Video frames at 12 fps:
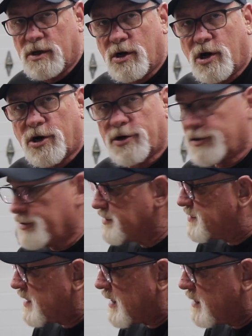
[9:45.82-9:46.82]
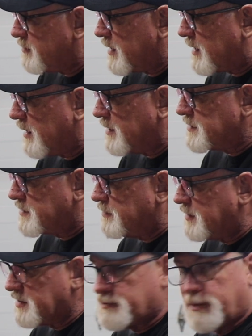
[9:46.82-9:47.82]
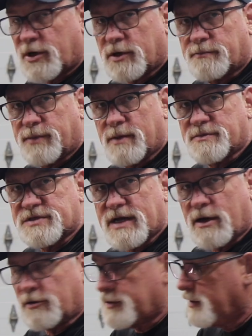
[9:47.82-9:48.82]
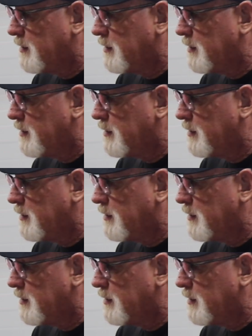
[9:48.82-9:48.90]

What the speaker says: harder to sand because this part bumps out.